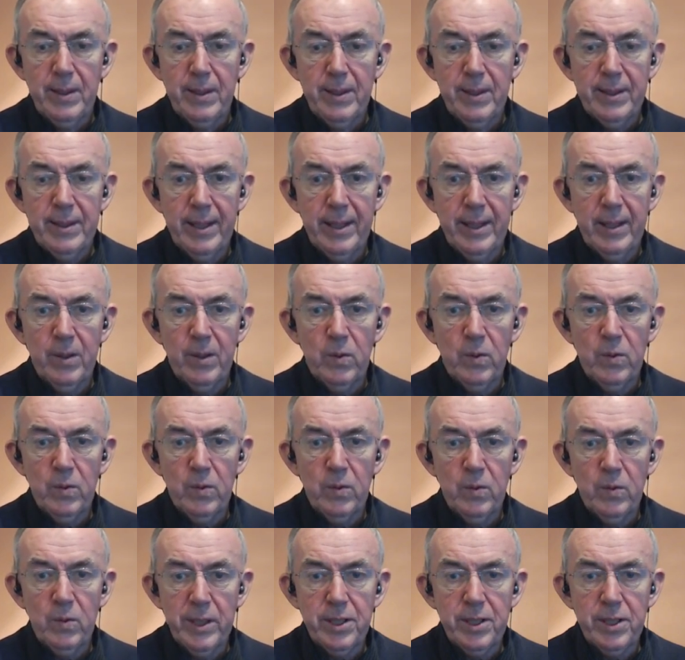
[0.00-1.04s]
Now,
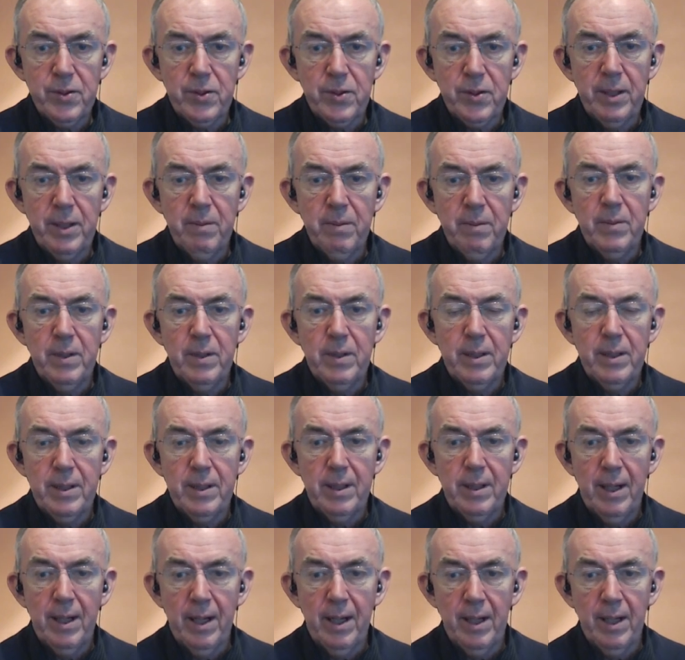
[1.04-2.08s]
Restream
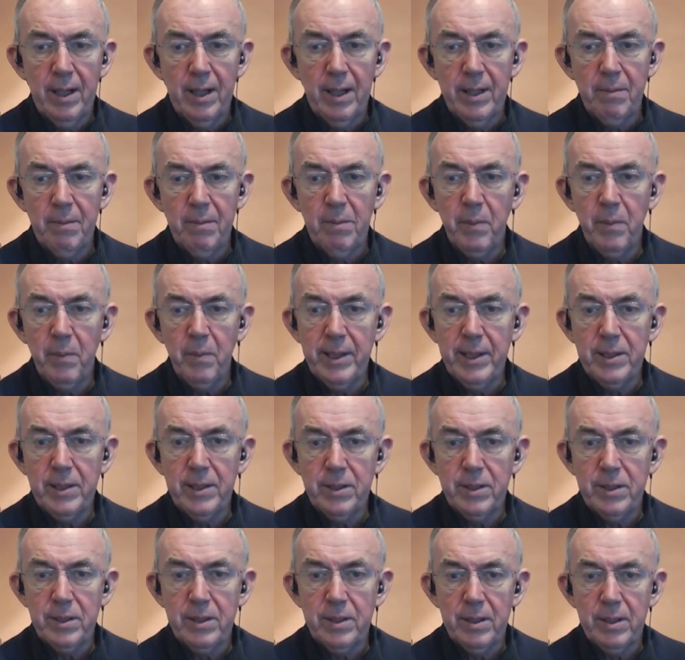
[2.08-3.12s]
uh,
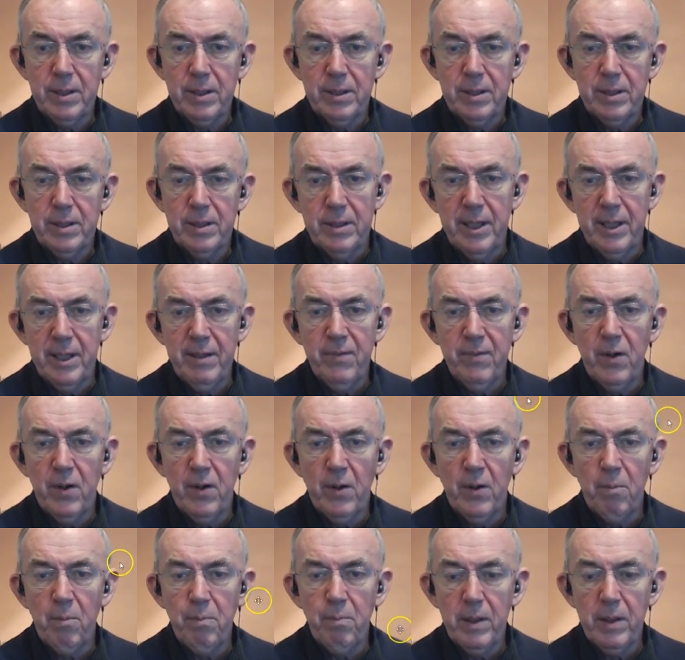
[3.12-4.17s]
means that even
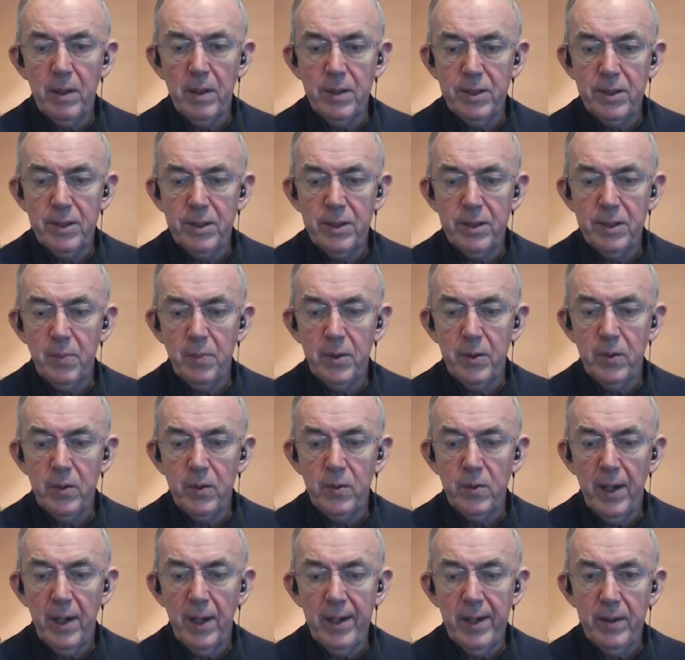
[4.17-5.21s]
on Periscope, you
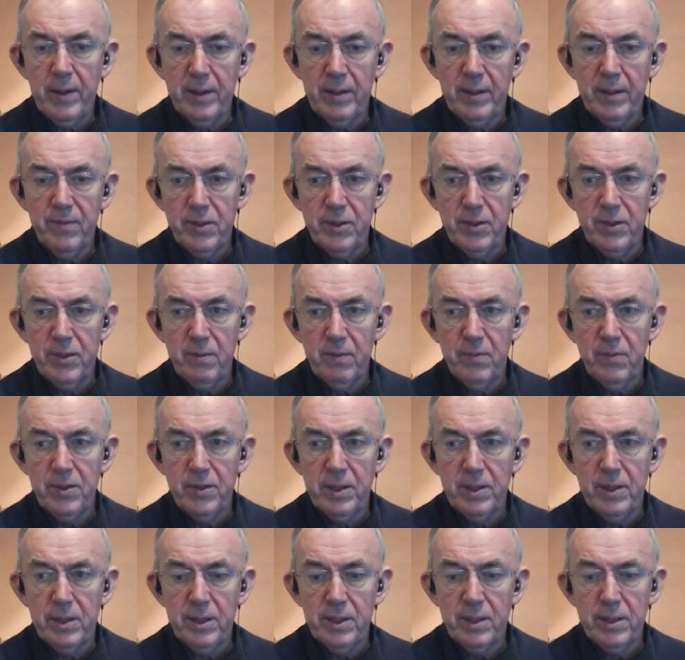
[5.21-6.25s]
now have certain
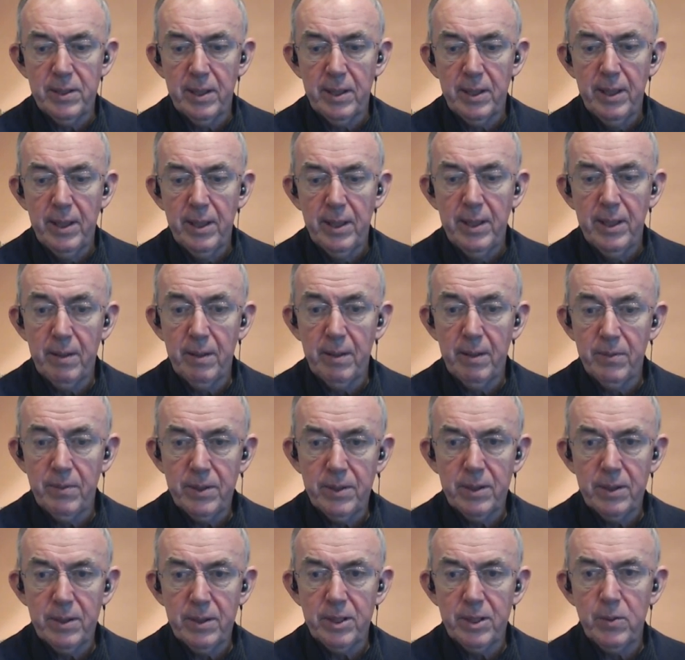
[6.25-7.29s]
facilities. I'm just
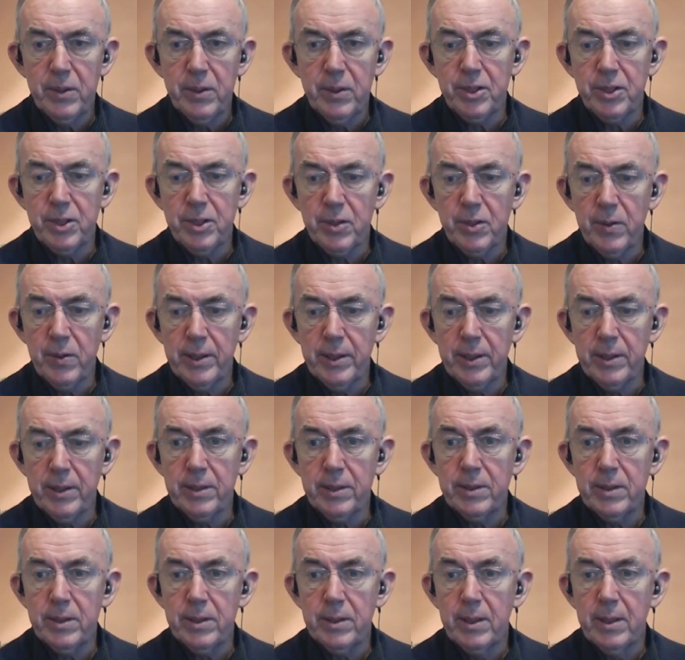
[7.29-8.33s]
going to switch
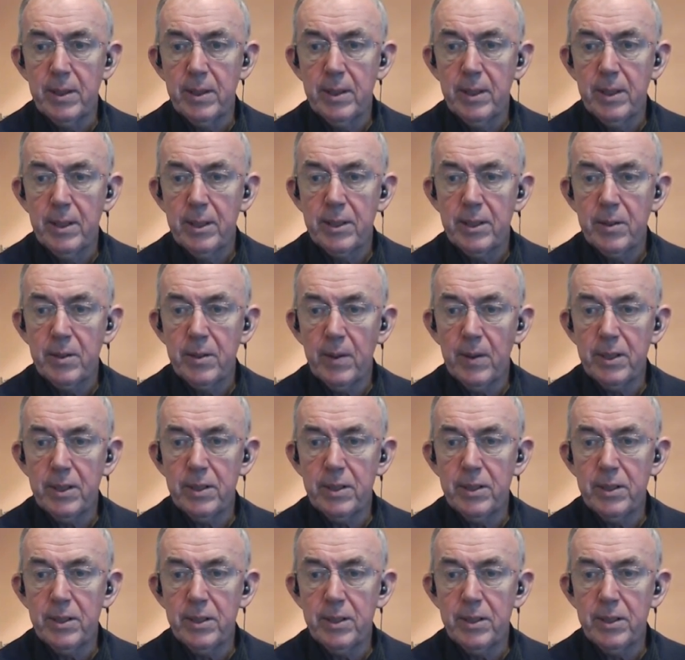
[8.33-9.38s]
screens to
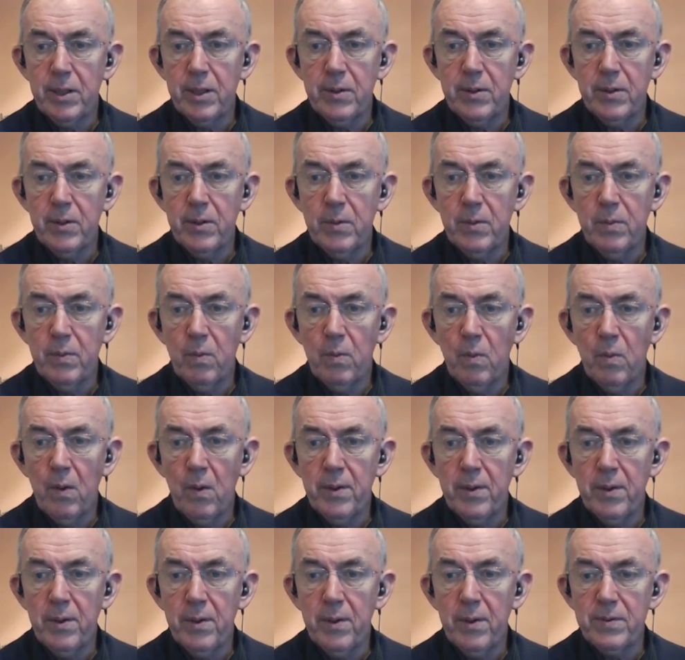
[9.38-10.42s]
actually show you what
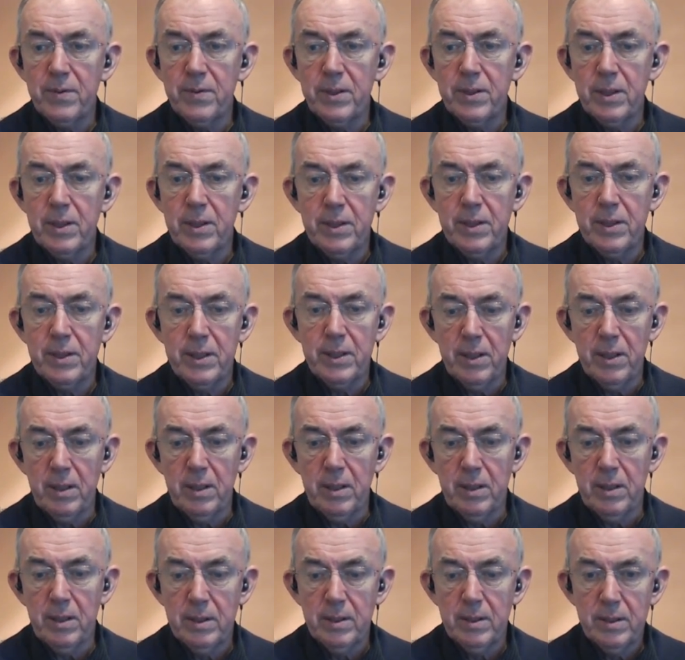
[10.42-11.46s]
those facilities
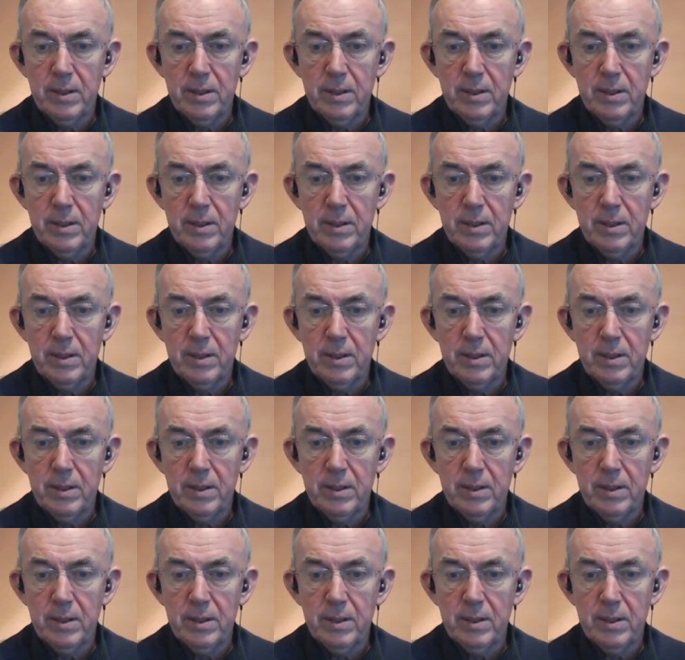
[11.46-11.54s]
are.